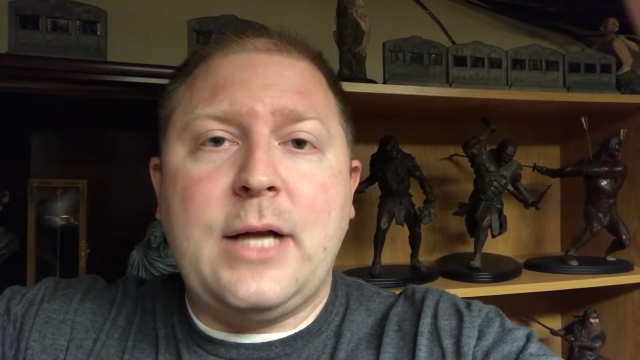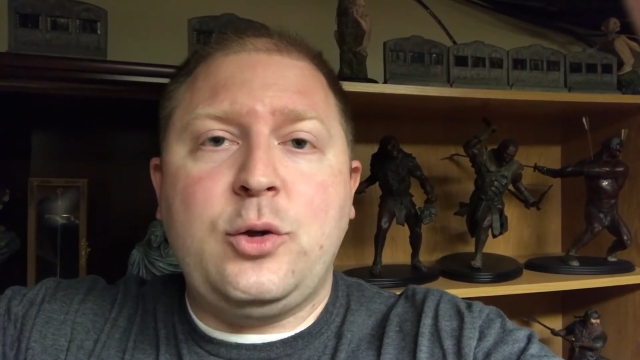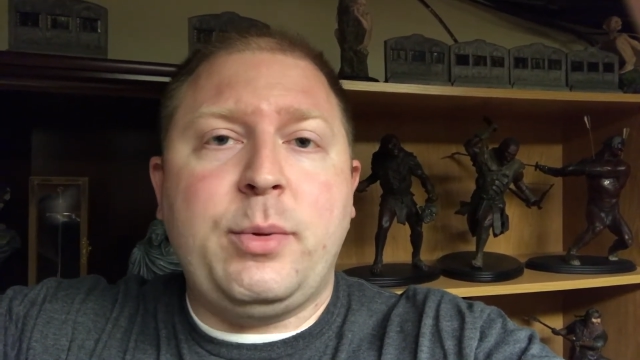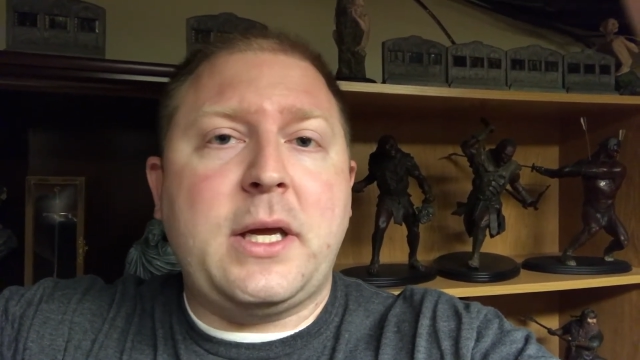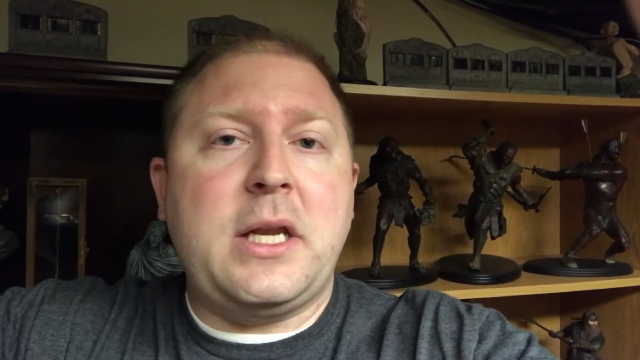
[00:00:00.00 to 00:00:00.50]

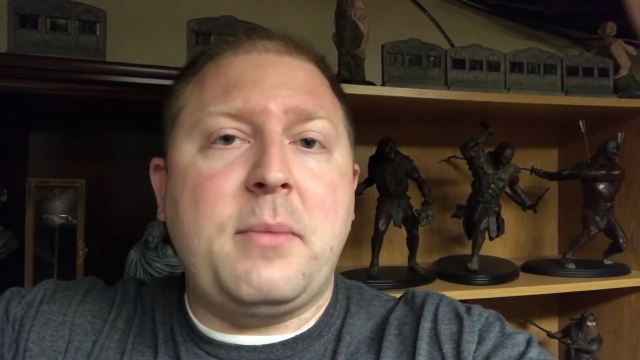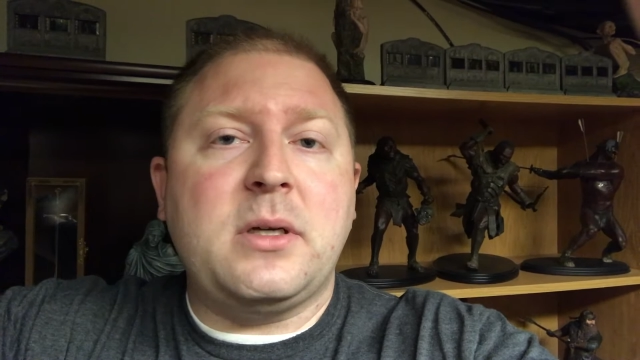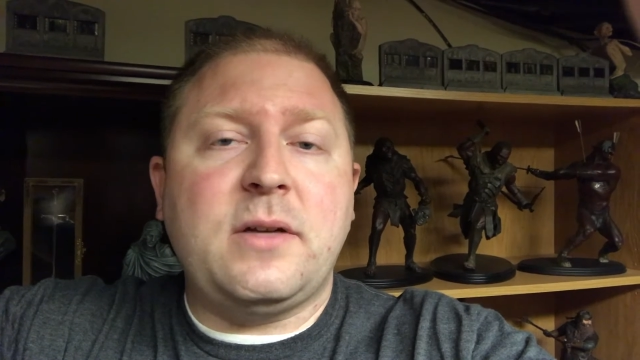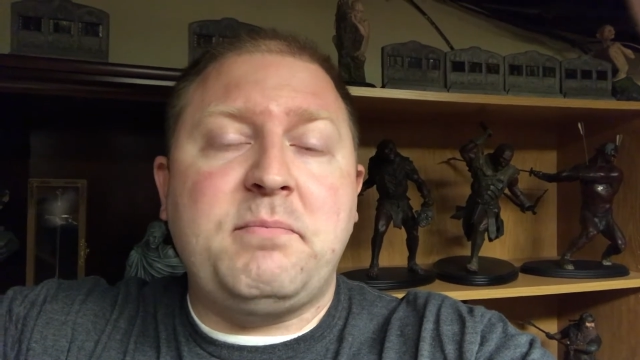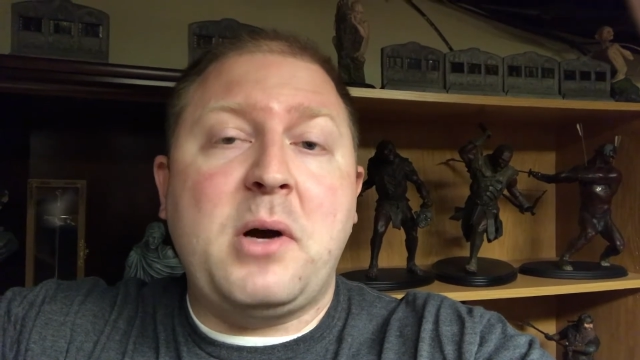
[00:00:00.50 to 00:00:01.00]
duplicate
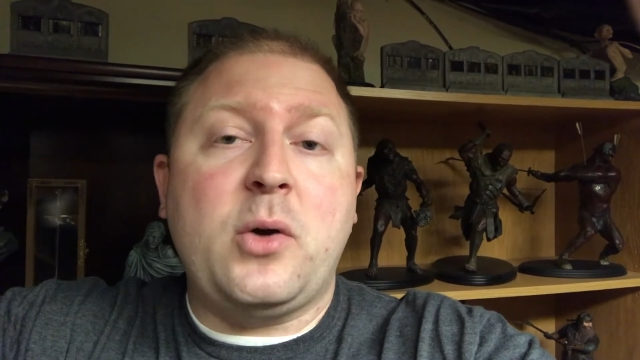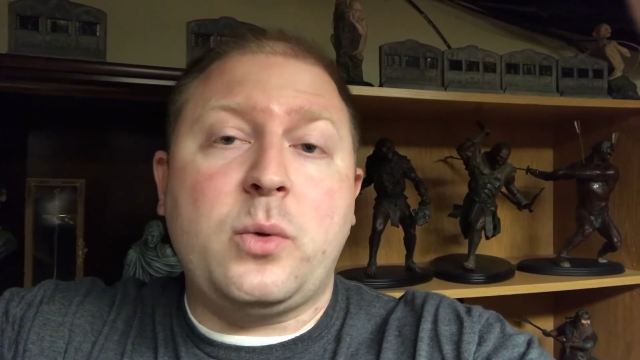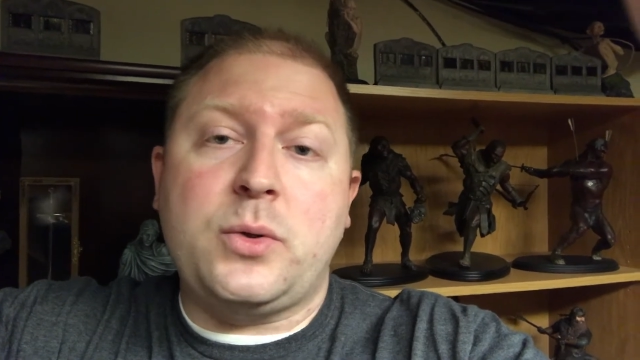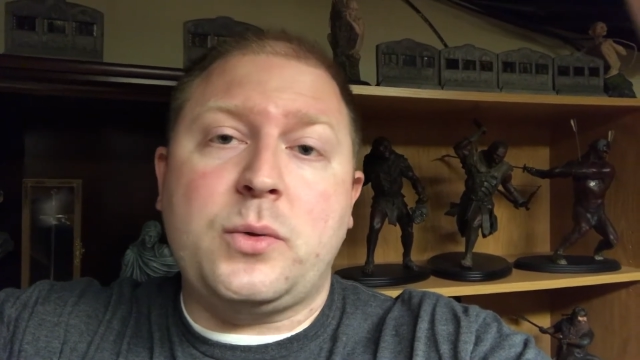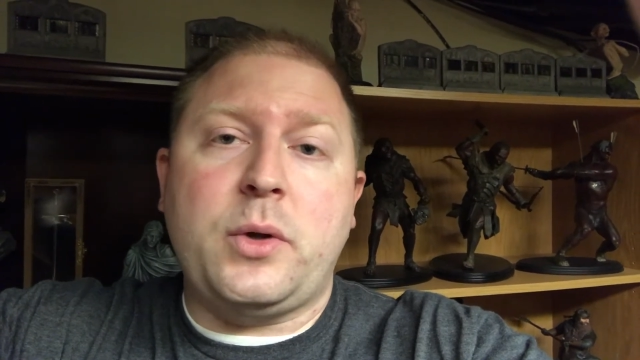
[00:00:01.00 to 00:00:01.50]
numbers of both,
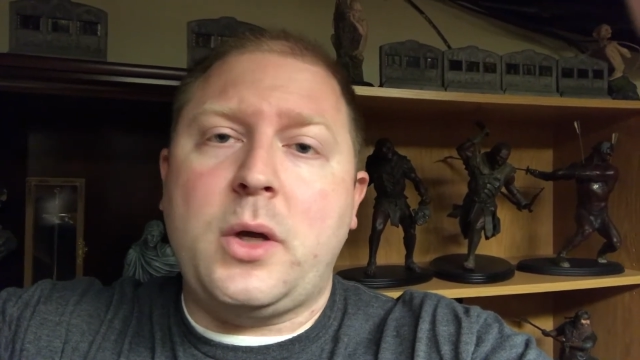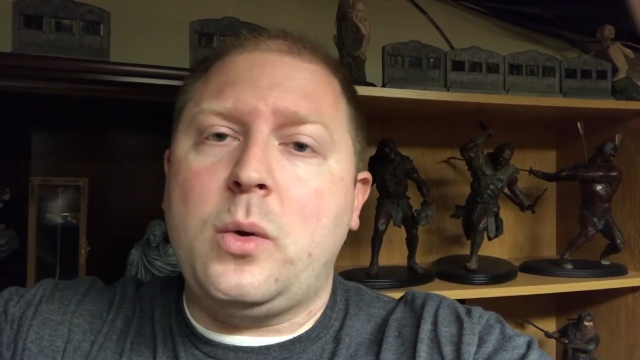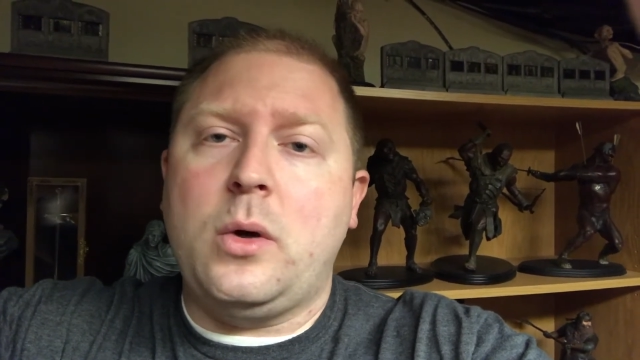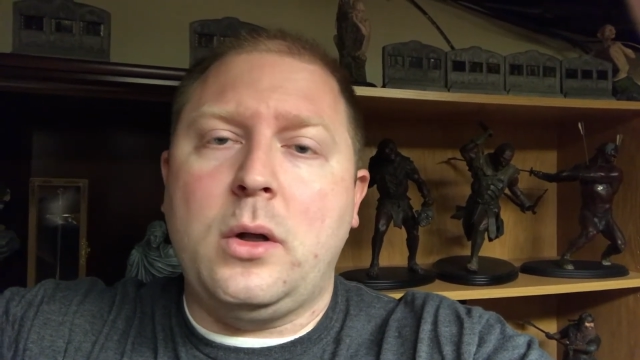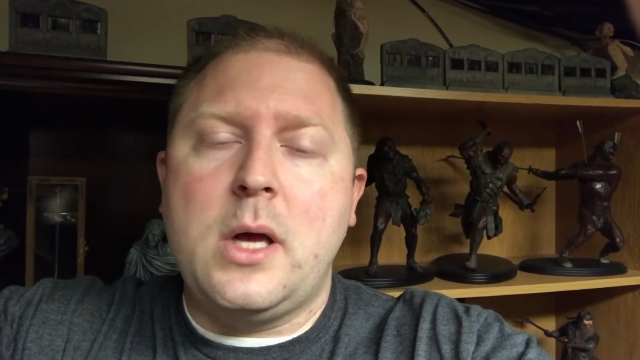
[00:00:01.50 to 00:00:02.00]
which was really
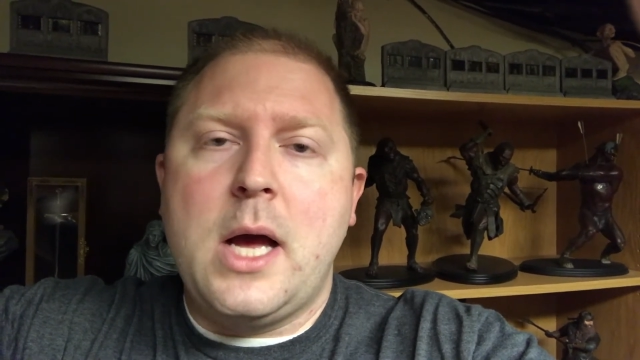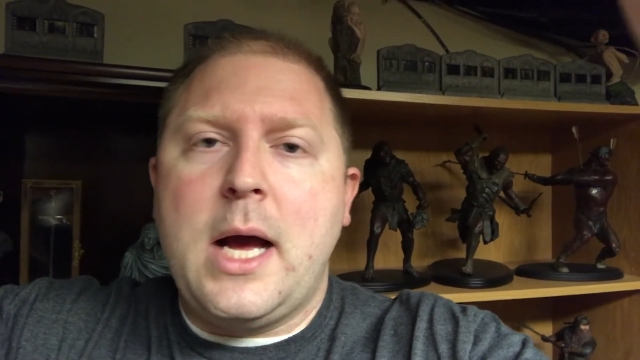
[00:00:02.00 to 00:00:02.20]
cool.